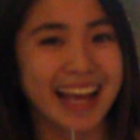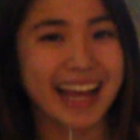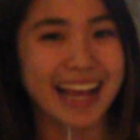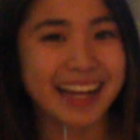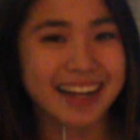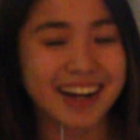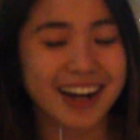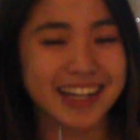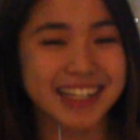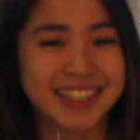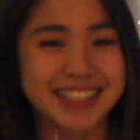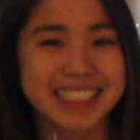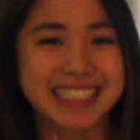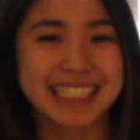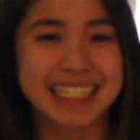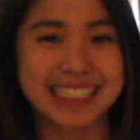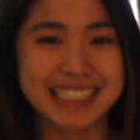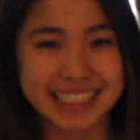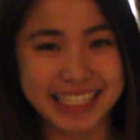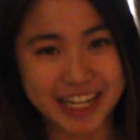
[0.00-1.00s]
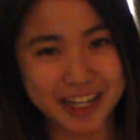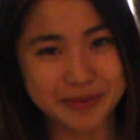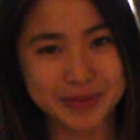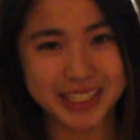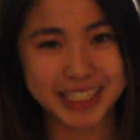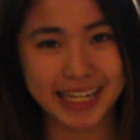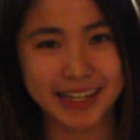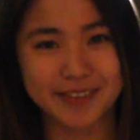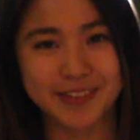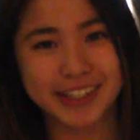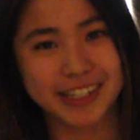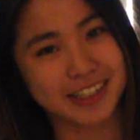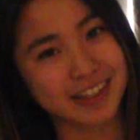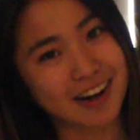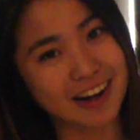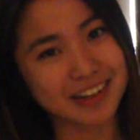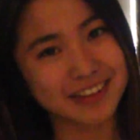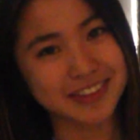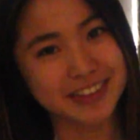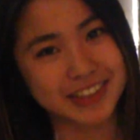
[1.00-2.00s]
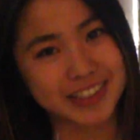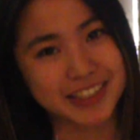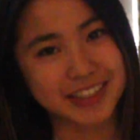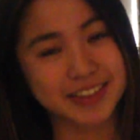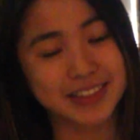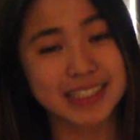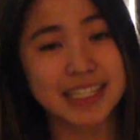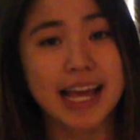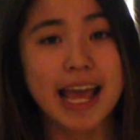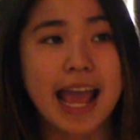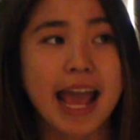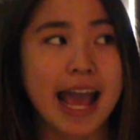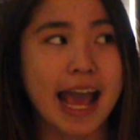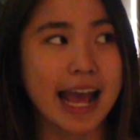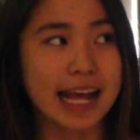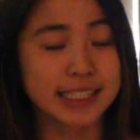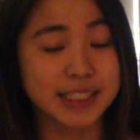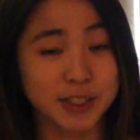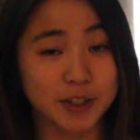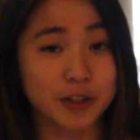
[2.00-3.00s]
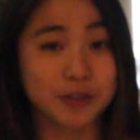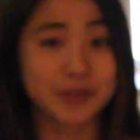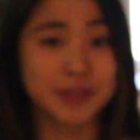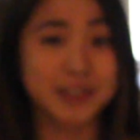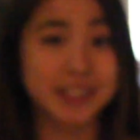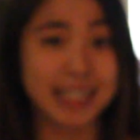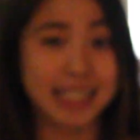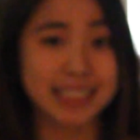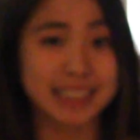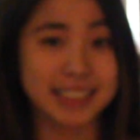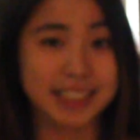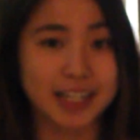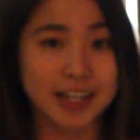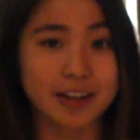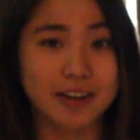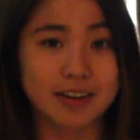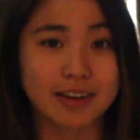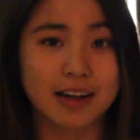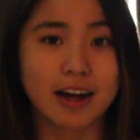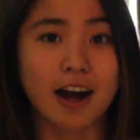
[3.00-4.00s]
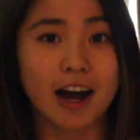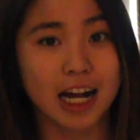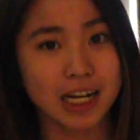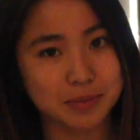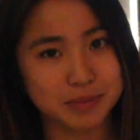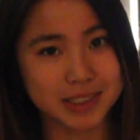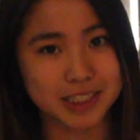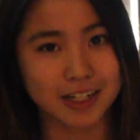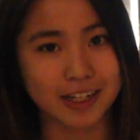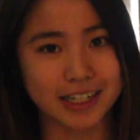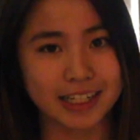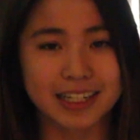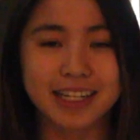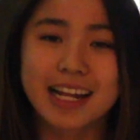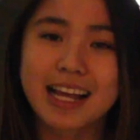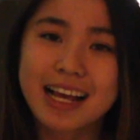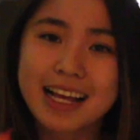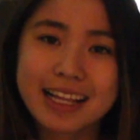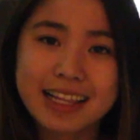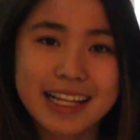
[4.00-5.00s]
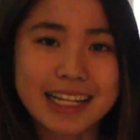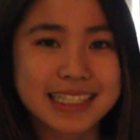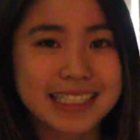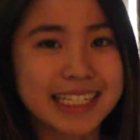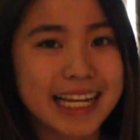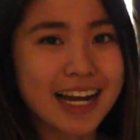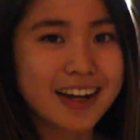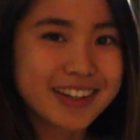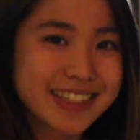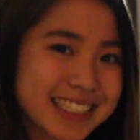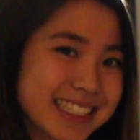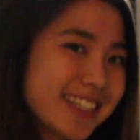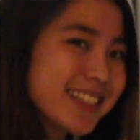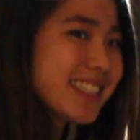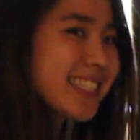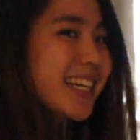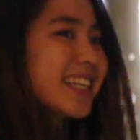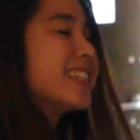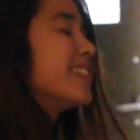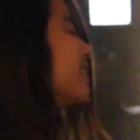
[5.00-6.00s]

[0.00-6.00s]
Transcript: Hey Cardinals, it's Naomi again with your Cardinal News. And so a few days ago, autumn started. Let's see how it is outside.